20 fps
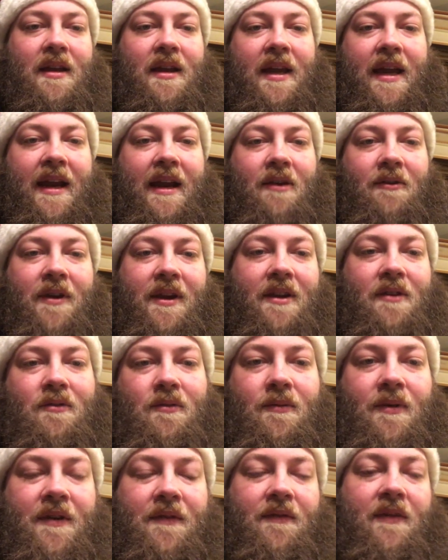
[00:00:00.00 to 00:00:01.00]
carry
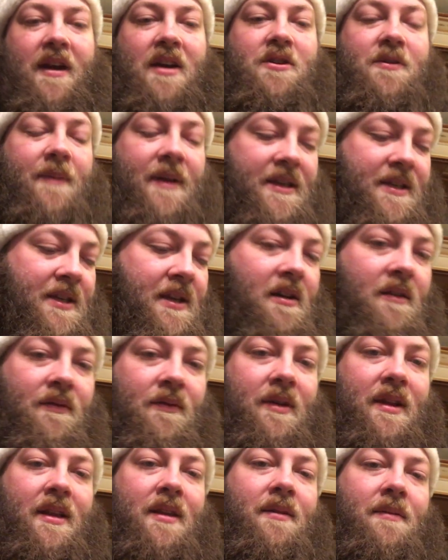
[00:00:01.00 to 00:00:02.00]
and refresh
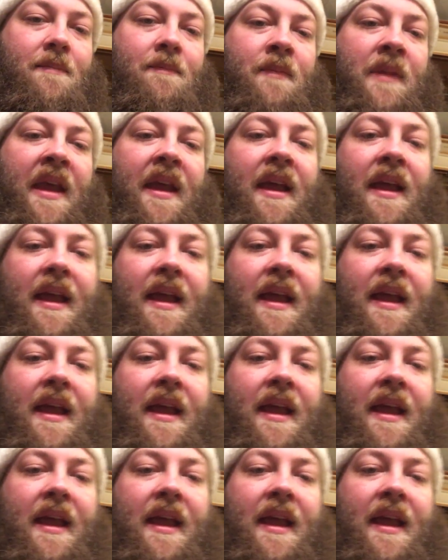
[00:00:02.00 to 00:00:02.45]
myself with them.